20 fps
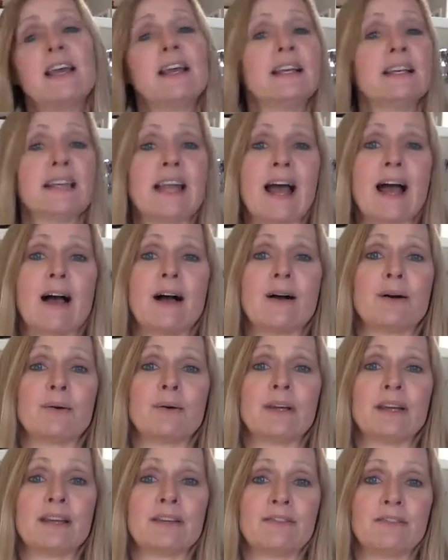Now,
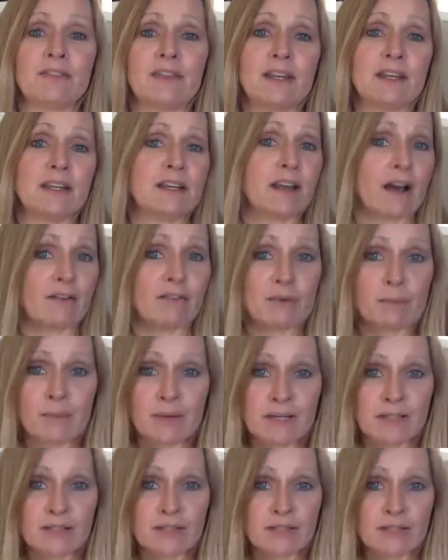if the
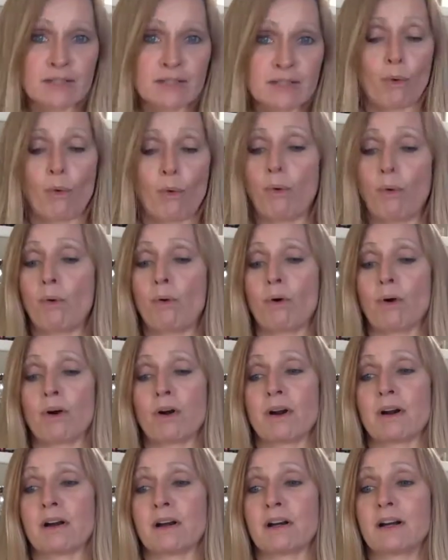government
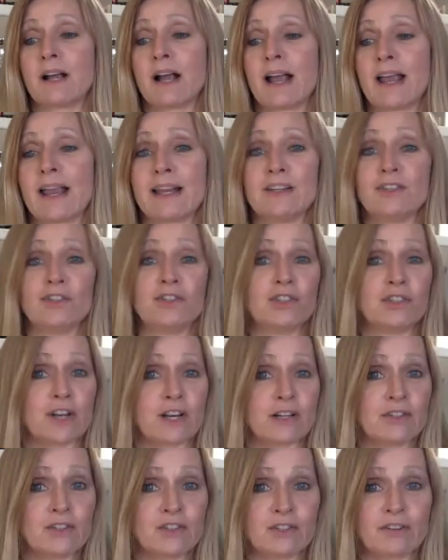or a
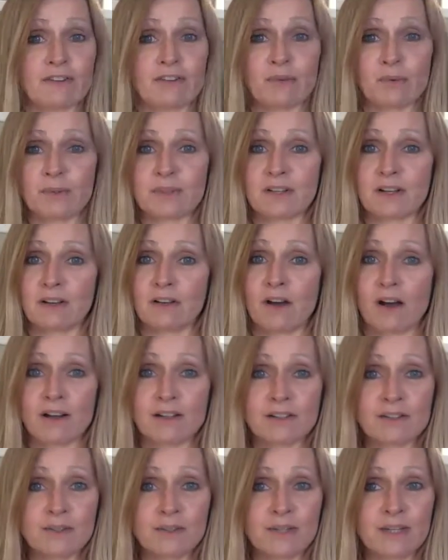judge, if there was a lawsuit